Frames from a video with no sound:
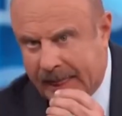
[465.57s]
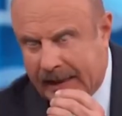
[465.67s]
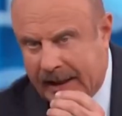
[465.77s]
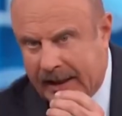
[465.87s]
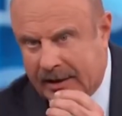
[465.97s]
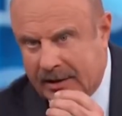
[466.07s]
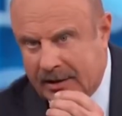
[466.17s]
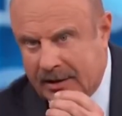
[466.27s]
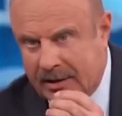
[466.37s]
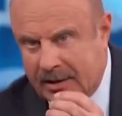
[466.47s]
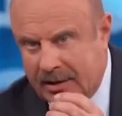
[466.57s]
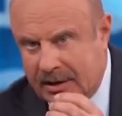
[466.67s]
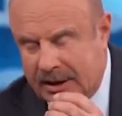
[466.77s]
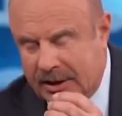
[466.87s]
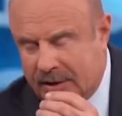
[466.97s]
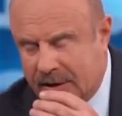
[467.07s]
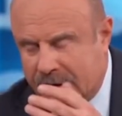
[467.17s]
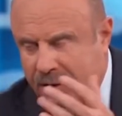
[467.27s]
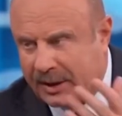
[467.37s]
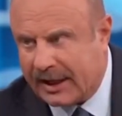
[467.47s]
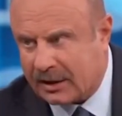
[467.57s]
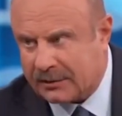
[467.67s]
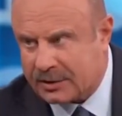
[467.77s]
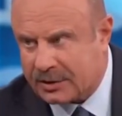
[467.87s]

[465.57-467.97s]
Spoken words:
that he took you out of